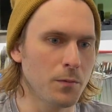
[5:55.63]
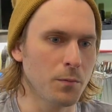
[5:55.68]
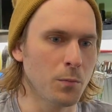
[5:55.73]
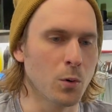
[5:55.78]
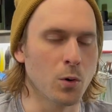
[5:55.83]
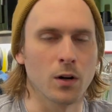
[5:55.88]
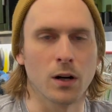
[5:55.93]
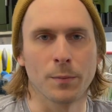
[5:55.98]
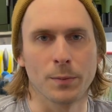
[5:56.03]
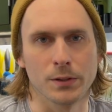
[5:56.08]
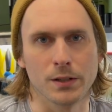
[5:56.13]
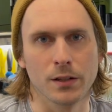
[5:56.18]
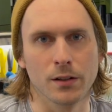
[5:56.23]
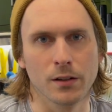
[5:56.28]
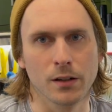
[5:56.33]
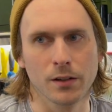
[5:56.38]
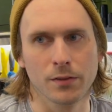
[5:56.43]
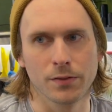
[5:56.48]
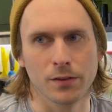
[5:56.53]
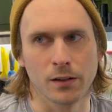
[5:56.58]
more
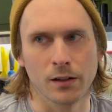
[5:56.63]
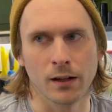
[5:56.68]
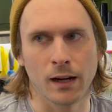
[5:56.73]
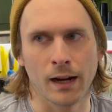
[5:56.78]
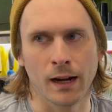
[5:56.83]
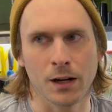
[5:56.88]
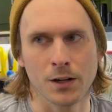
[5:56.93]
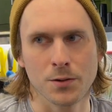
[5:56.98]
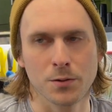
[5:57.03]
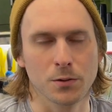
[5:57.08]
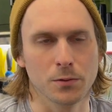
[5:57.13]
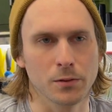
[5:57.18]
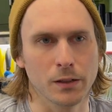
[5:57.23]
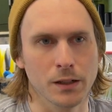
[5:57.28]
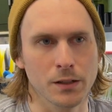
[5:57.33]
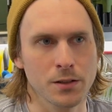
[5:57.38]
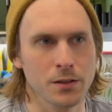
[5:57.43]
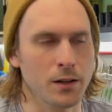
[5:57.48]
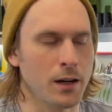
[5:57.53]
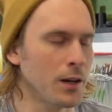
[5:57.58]
opportunity for an actual
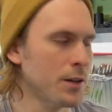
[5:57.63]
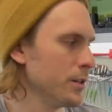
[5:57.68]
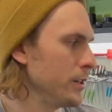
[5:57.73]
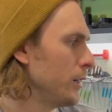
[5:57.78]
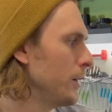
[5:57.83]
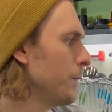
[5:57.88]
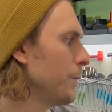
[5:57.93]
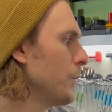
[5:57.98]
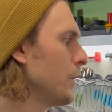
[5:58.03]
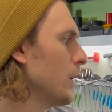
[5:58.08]
race strategy.